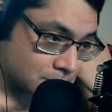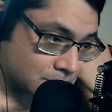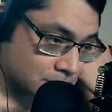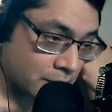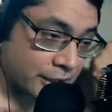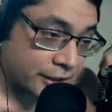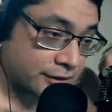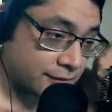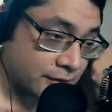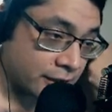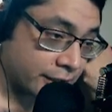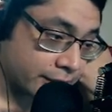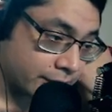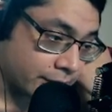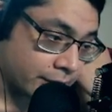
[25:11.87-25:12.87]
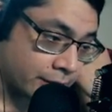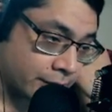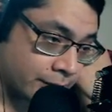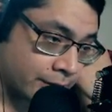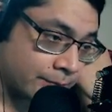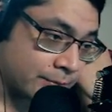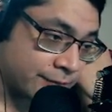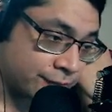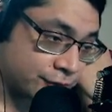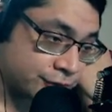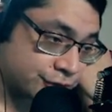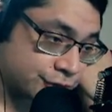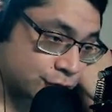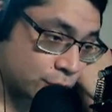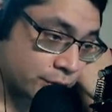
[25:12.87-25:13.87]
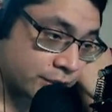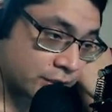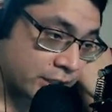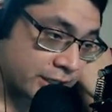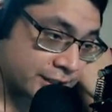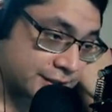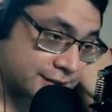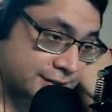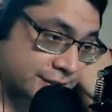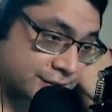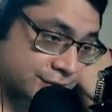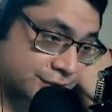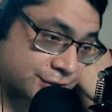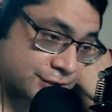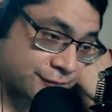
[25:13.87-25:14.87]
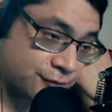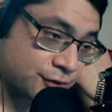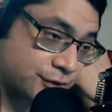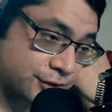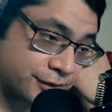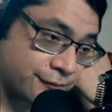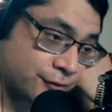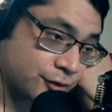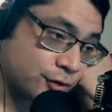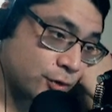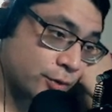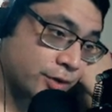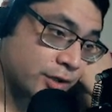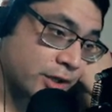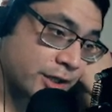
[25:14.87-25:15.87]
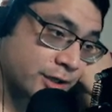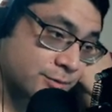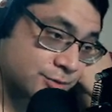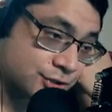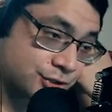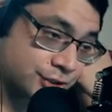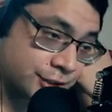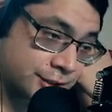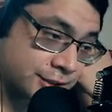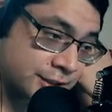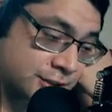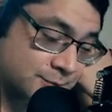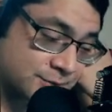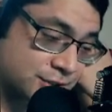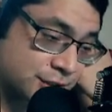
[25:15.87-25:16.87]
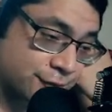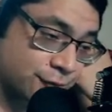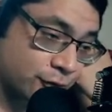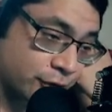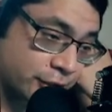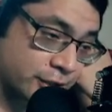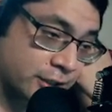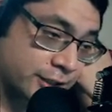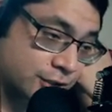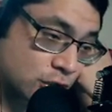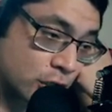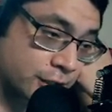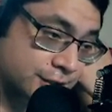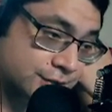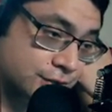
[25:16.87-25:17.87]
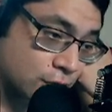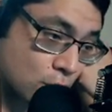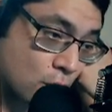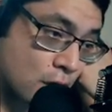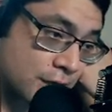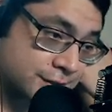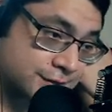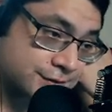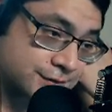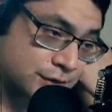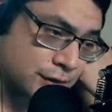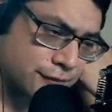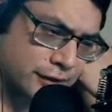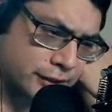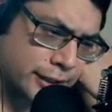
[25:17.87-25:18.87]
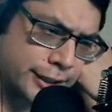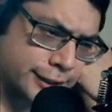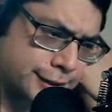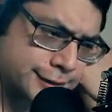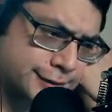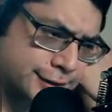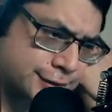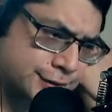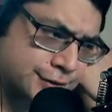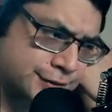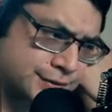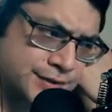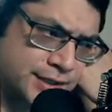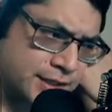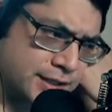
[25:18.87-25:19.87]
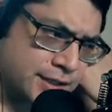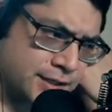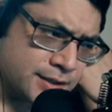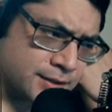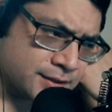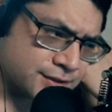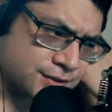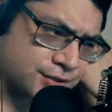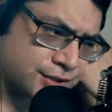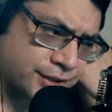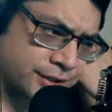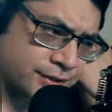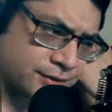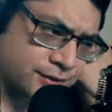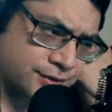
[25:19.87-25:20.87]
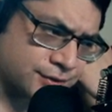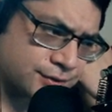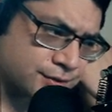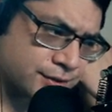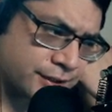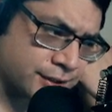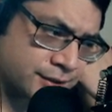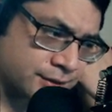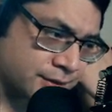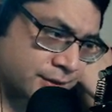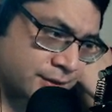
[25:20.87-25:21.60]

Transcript: Like like um, if you're just doing leg extensions, if you're if you're doing like a machine specifically like targets the quads and stuff like leg extensions, shit, you can just like